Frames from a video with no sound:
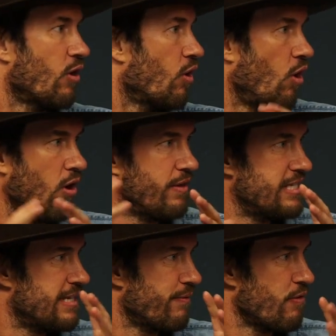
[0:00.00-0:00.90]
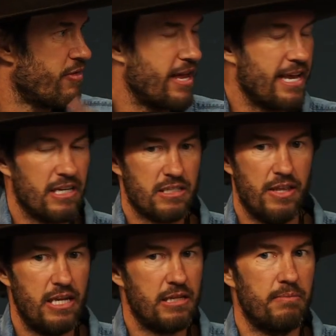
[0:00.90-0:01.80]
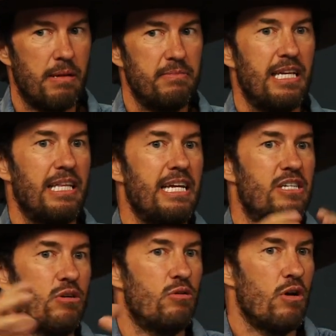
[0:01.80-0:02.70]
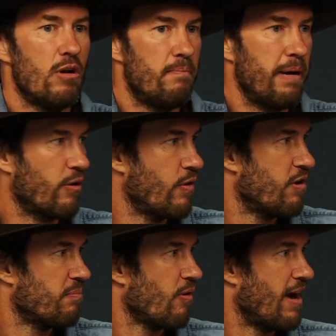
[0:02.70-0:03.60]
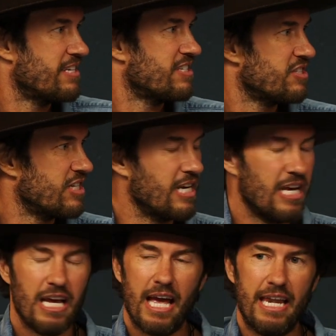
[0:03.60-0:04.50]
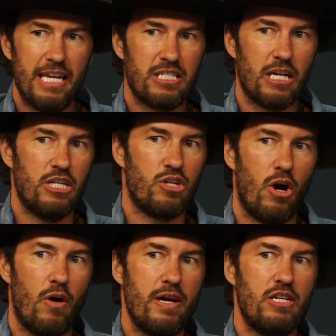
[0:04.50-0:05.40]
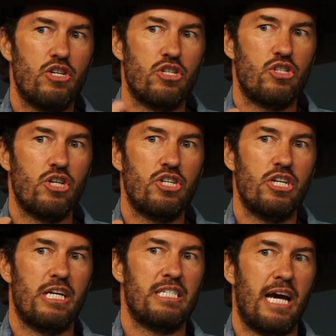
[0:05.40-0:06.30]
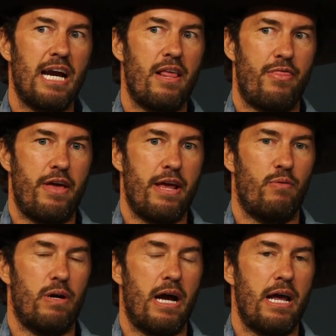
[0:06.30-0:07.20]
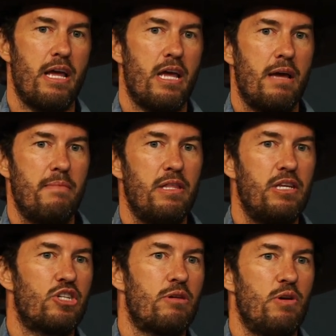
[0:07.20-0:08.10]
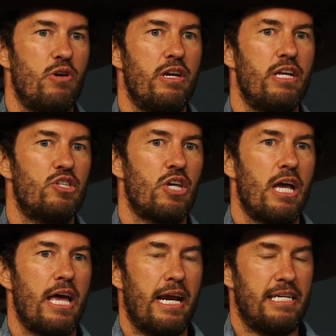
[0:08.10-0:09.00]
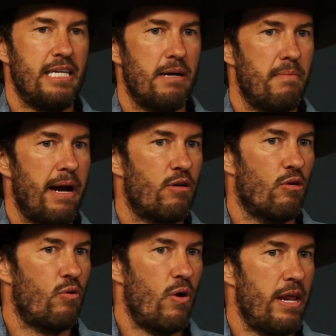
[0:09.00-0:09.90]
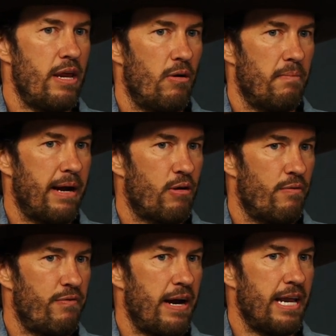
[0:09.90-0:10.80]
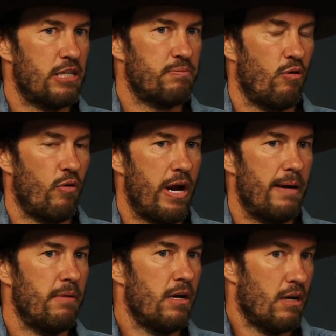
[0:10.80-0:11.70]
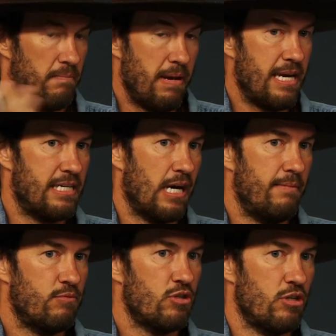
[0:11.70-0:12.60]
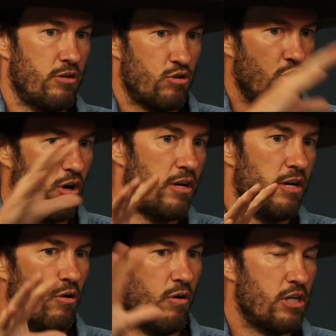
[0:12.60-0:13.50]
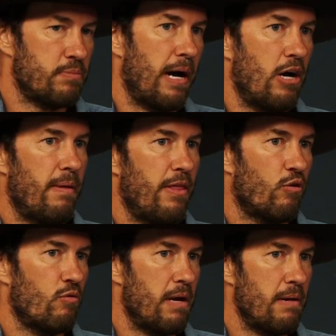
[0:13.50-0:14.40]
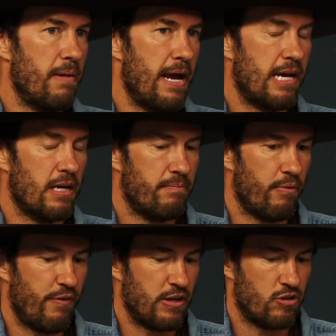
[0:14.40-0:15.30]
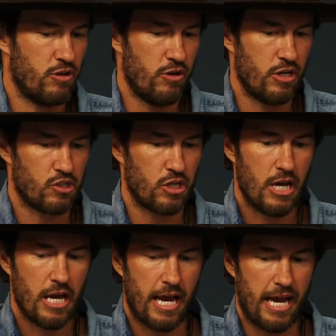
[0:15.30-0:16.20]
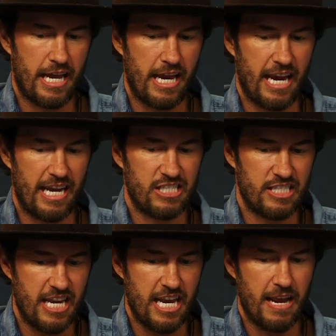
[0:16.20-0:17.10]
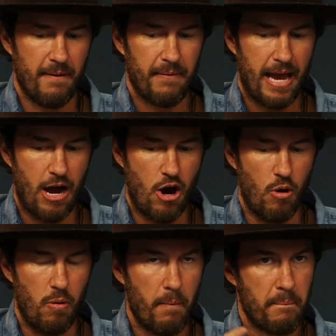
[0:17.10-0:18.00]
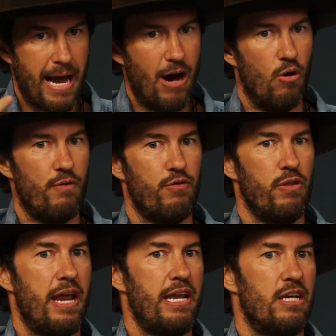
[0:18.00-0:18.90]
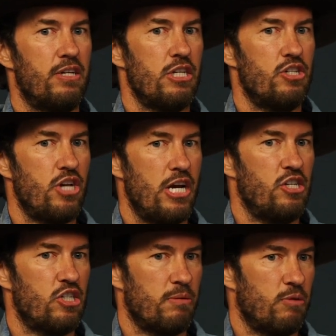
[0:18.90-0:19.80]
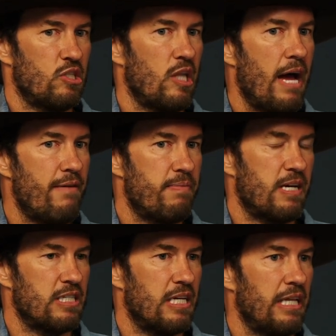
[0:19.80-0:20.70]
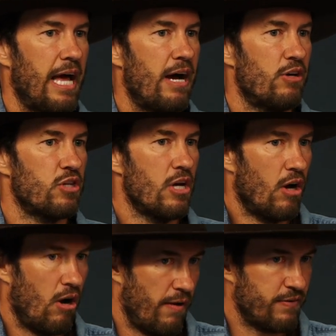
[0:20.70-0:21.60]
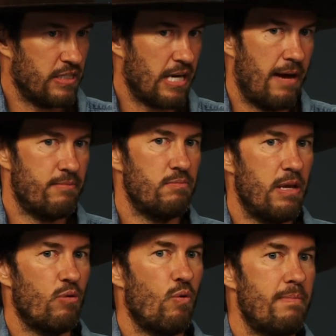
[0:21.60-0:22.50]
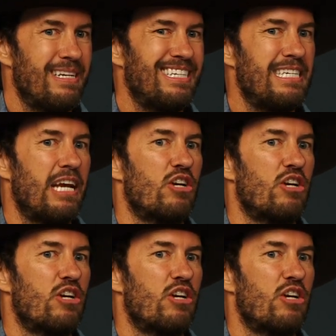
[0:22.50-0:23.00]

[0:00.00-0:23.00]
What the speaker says: or all these different things. And then sometimes they lead to bigger enterprises. And it's always just such an exciting thing when I am in these communities and I see a microcredit or microfinance program many times, you know, started or inspired by the Grameen Bank and Professor Yunus, and I see how powerful that is in changing someone's life, because it allows oftentimes many women to take